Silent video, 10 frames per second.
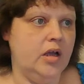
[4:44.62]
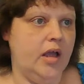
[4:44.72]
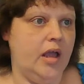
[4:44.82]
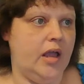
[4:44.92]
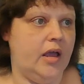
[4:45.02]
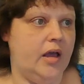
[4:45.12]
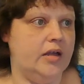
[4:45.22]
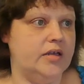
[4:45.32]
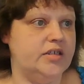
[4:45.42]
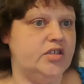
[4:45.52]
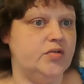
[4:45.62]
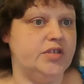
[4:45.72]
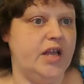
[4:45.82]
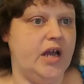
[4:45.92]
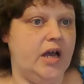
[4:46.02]
And
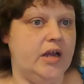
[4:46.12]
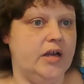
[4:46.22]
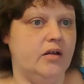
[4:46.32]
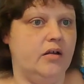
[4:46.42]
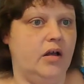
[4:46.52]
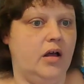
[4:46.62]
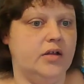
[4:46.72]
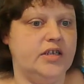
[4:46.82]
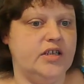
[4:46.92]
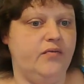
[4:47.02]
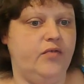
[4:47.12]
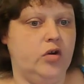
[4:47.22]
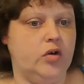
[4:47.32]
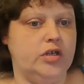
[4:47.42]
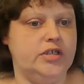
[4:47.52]
Suzanne doesn't
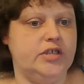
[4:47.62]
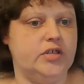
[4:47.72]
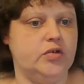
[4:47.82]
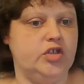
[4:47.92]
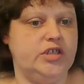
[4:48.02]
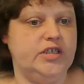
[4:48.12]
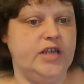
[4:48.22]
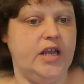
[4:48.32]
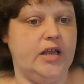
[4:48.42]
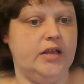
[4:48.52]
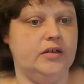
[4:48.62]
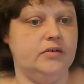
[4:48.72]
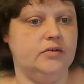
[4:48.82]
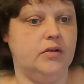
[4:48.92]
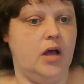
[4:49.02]
feel good, so she's
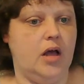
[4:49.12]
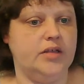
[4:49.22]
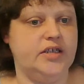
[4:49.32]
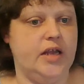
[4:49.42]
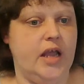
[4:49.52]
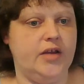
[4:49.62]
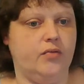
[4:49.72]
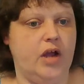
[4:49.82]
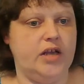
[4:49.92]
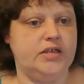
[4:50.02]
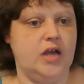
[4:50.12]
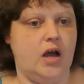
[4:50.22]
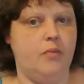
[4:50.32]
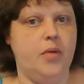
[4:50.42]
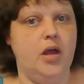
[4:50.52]
taken today to rest
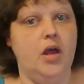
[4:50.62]
up.